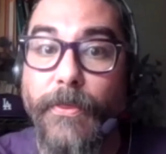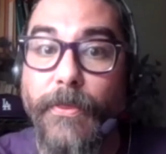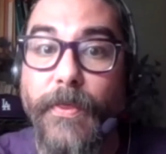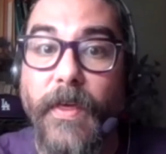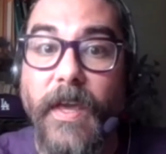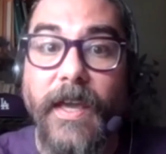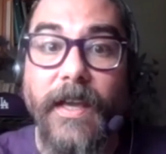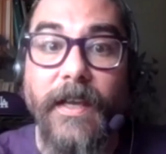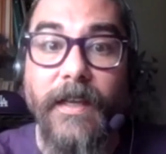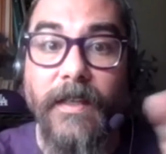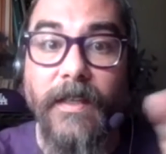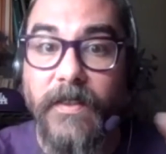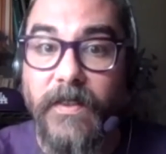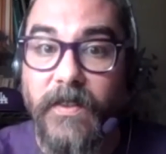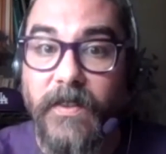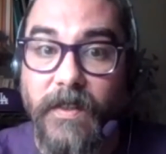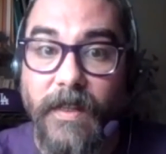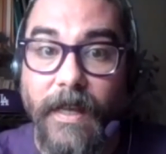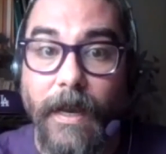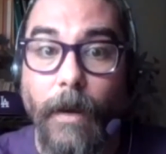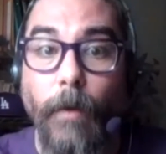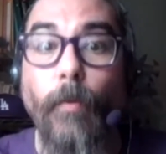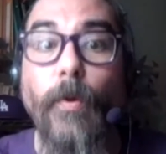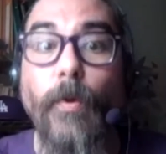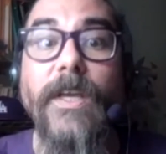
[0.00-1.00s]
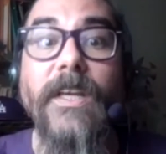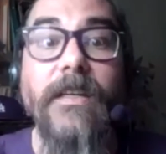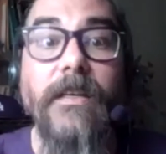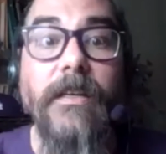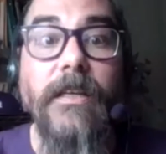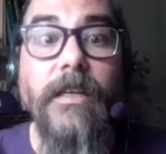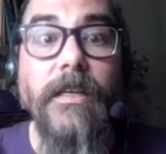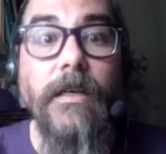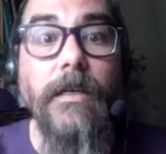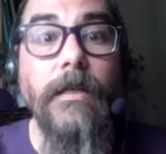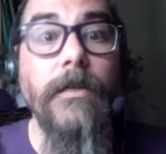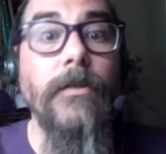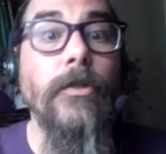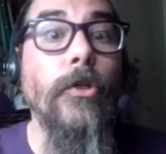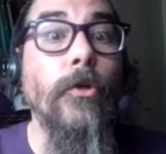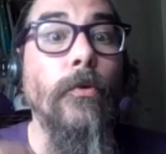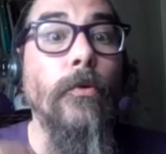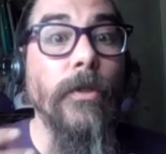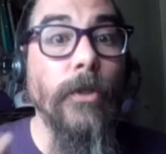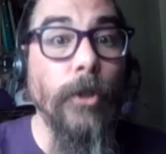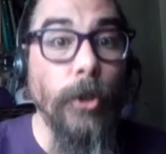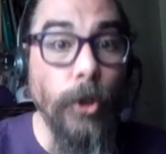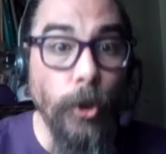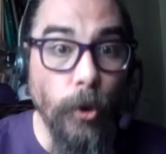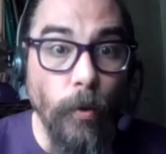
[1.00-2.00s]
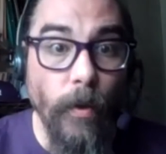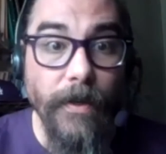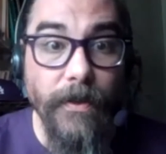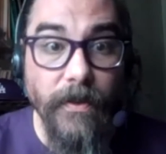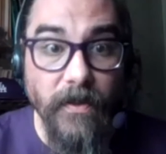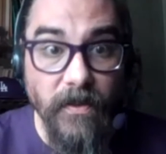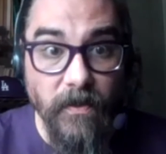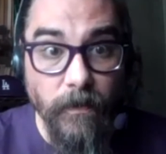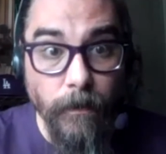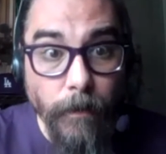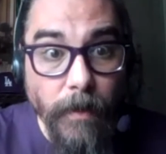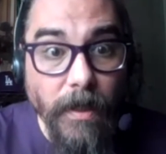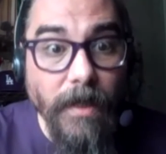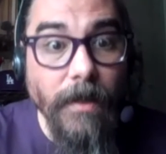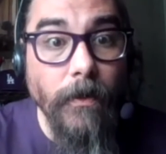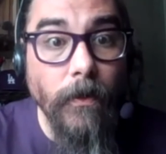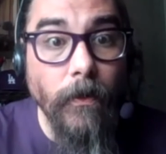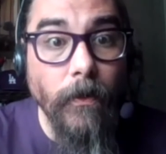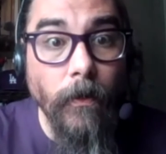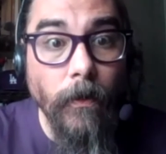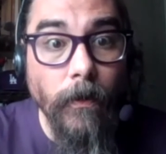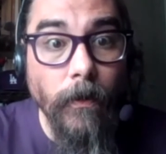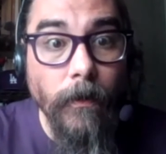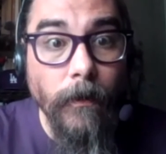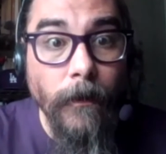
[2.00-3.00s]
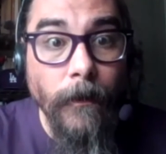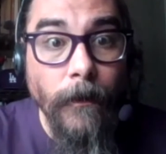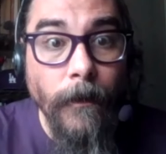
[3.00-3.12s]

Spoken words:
things that we need to enjoy this meal.